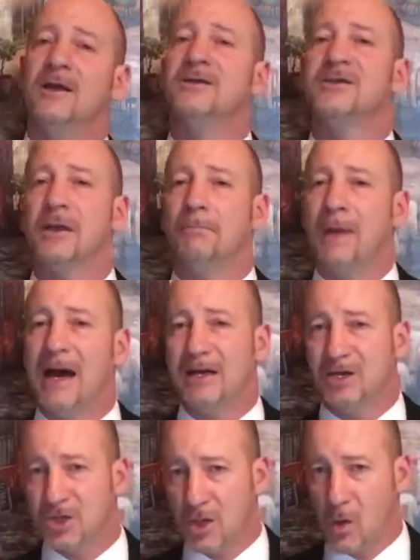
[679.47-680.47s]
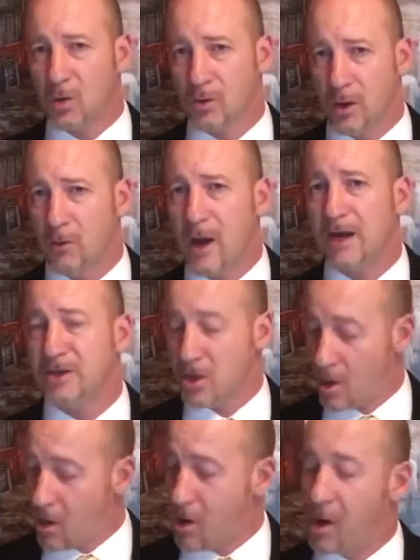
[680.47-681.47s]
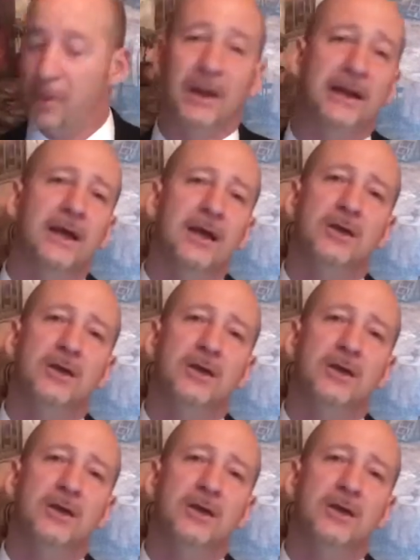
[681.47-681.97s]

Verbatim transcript: somebody's shoulder around your arm and